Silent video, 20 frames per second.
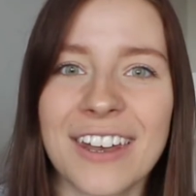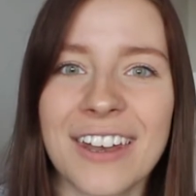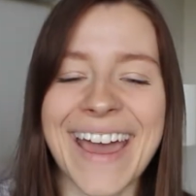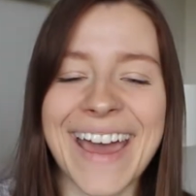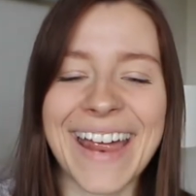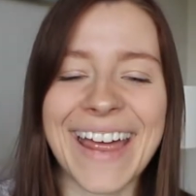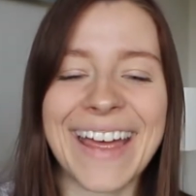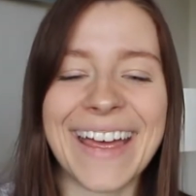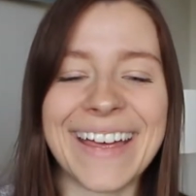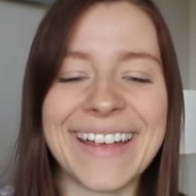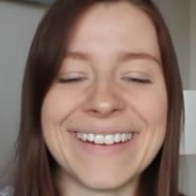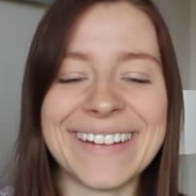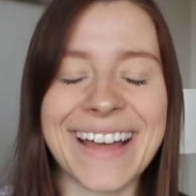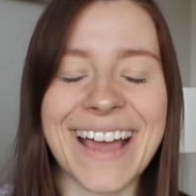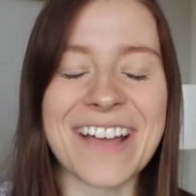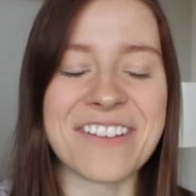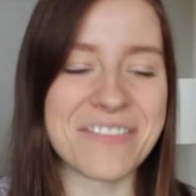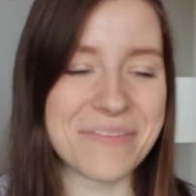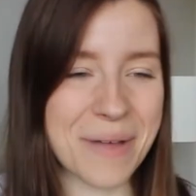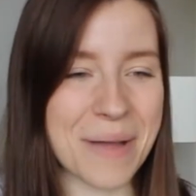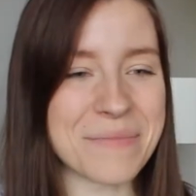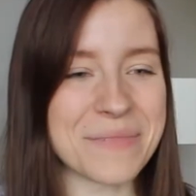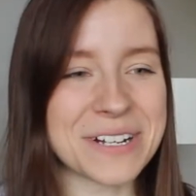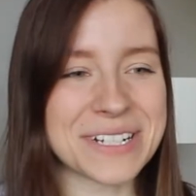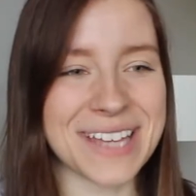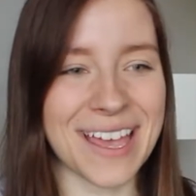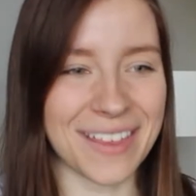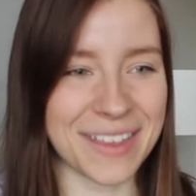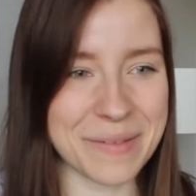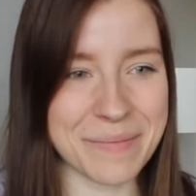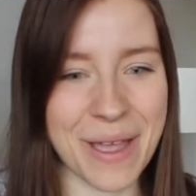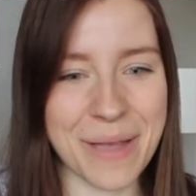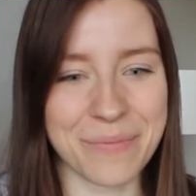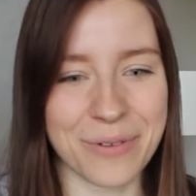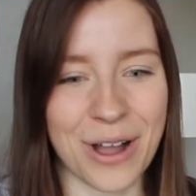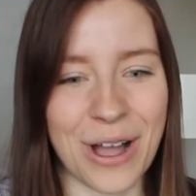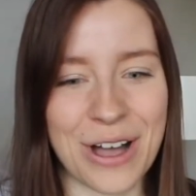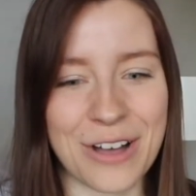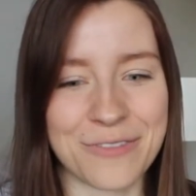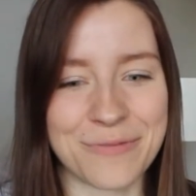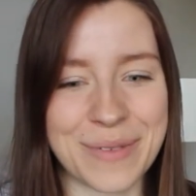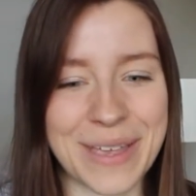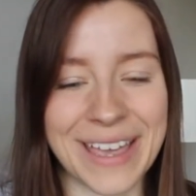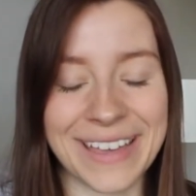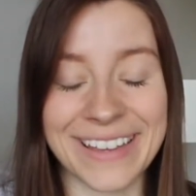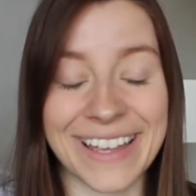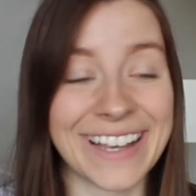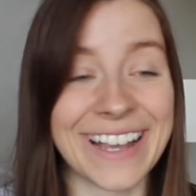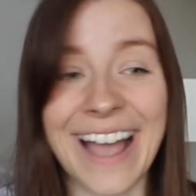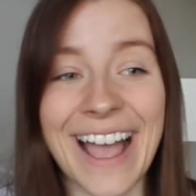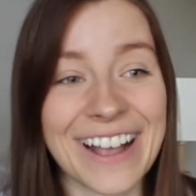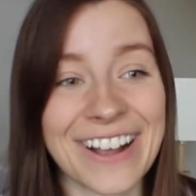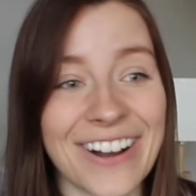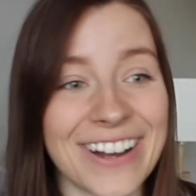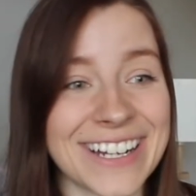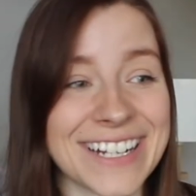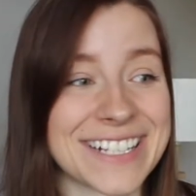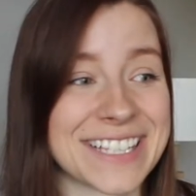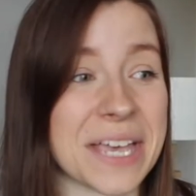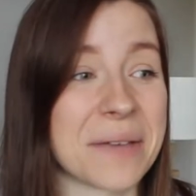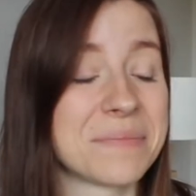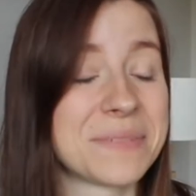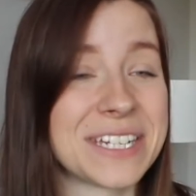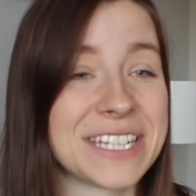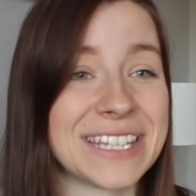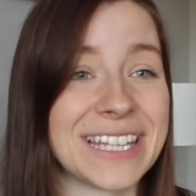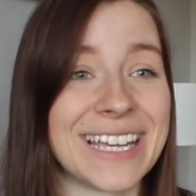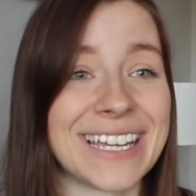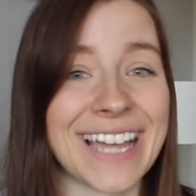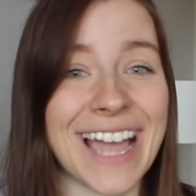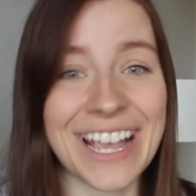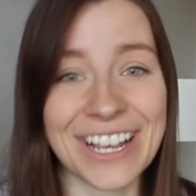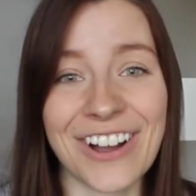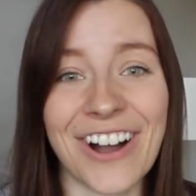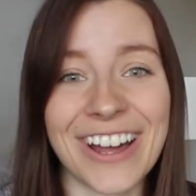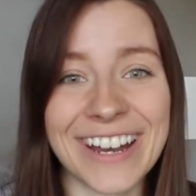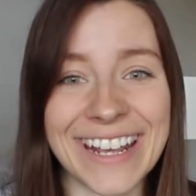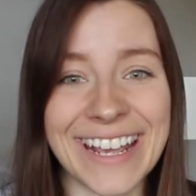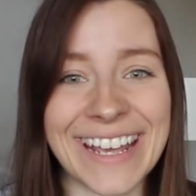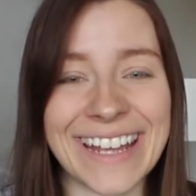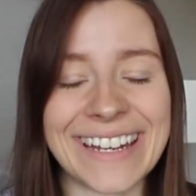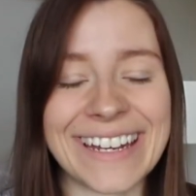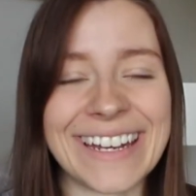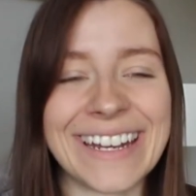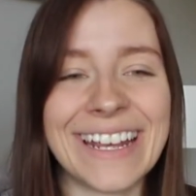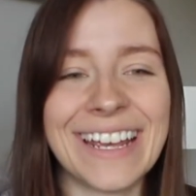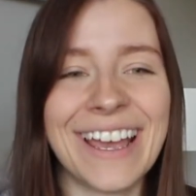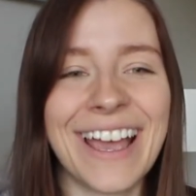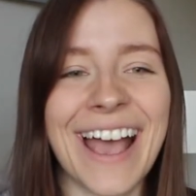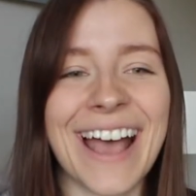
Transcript: And I remember telling my prof being like, I got accepted, like I got in.